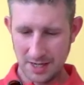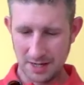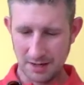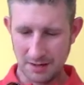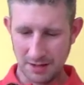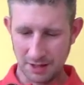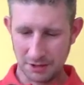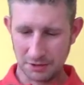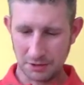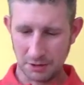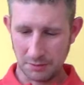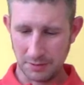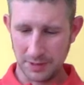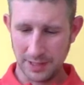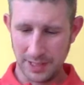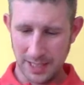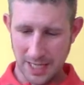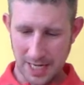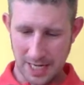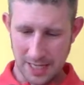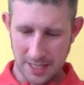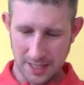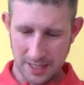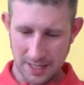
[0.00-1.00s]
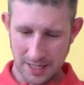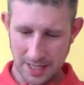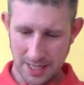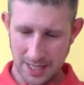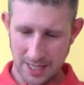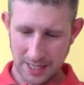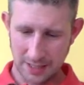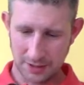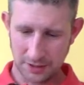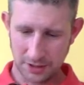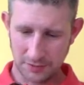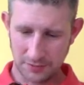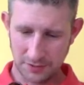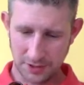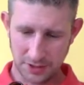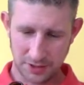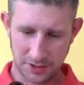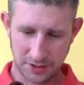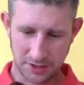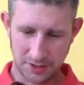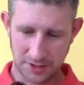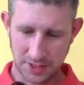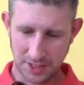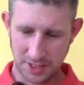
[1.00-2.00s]
you know, that's what we need. Allergy
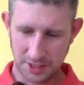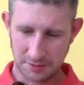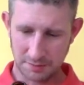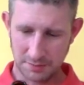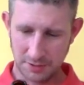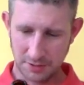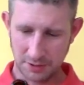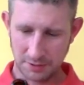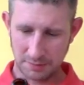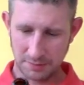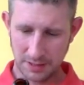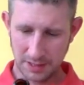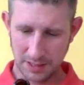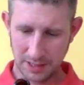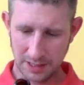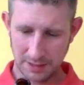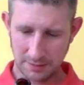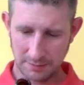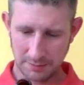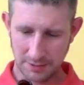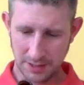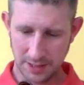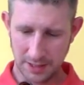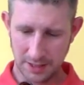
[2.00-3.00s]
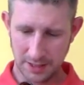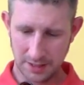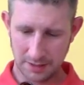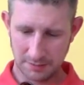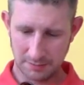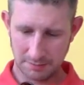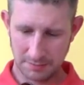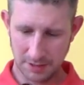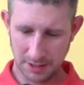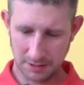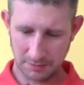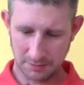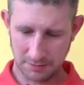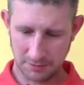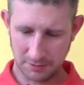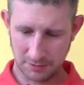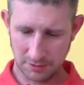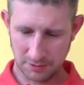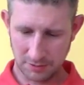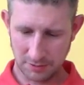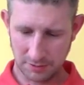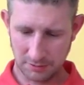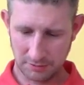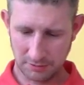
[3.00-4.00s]
Advice contains malted barley and wheat, best
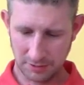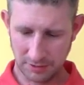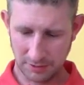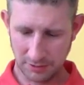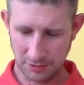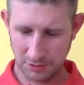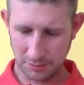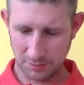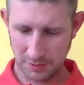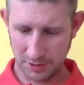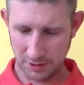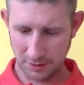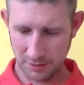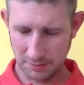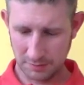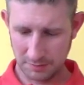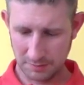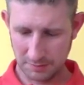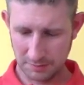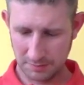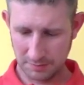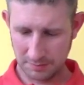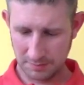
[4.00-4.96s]
before 500ml.